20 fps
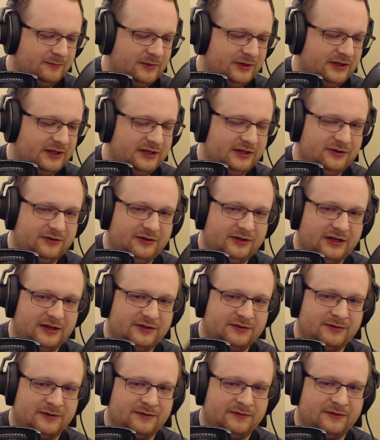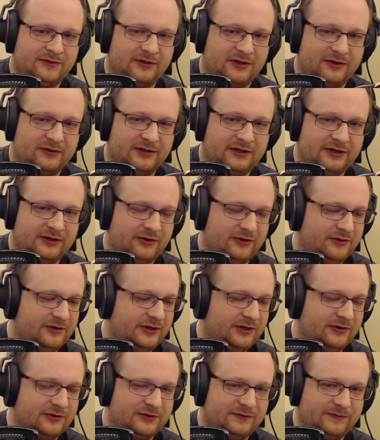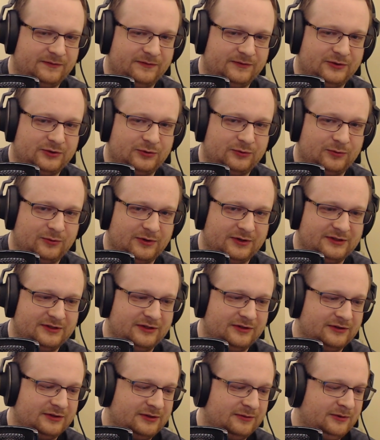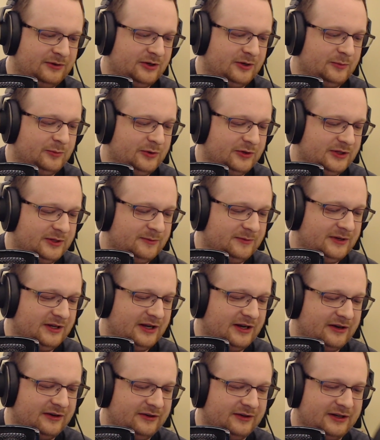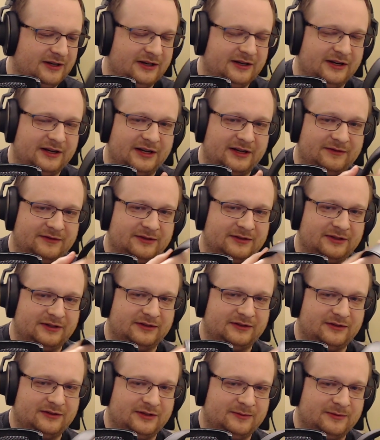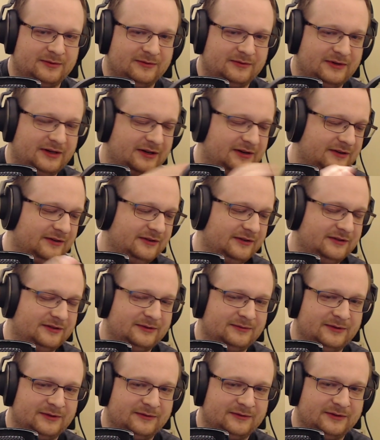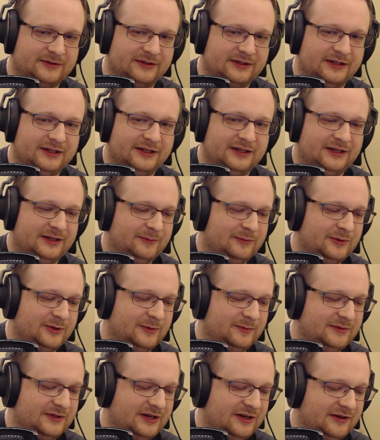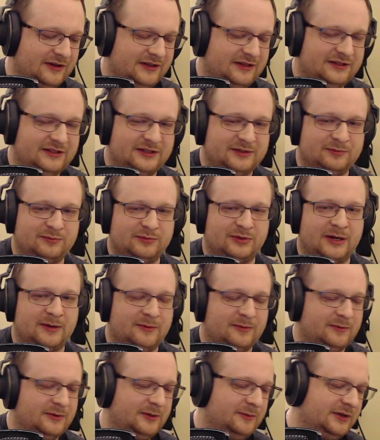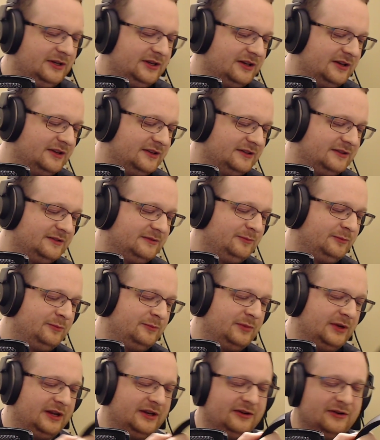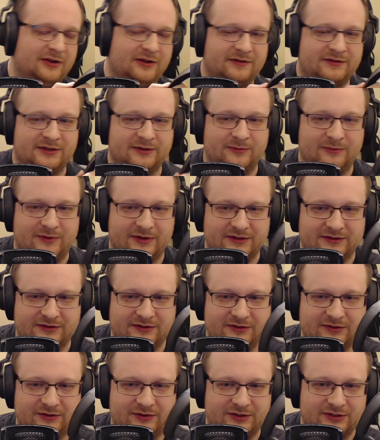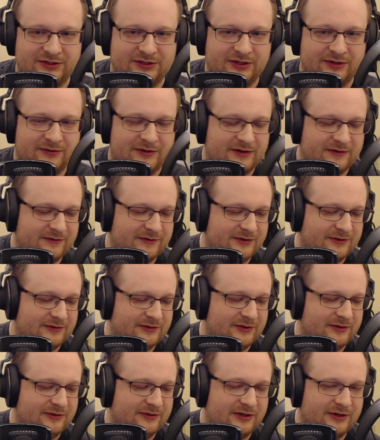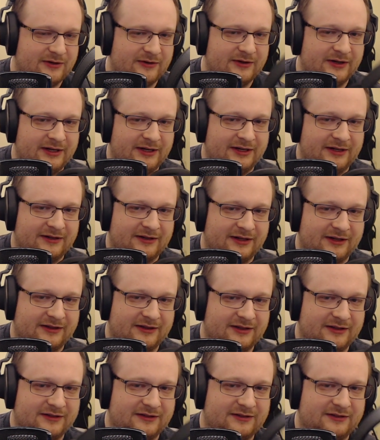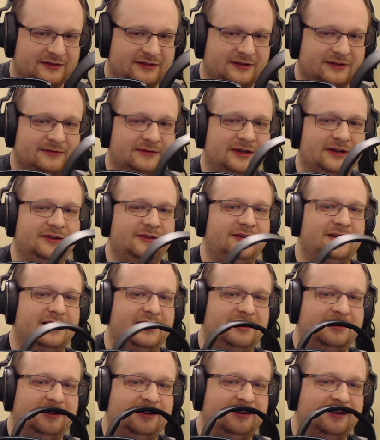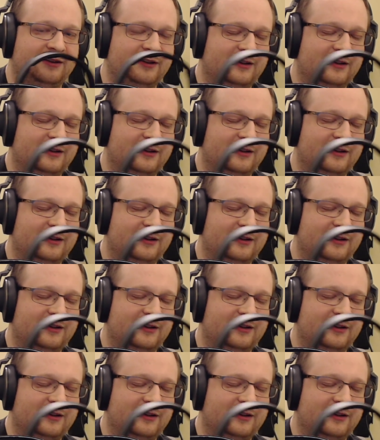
But then you swivel, only, only goes towards you, so if you're going to put them down, you kind of have to like turn them around and swivel, put them down. And this is probably because Bang and Olufsen wants you to show off their logo like this around your neck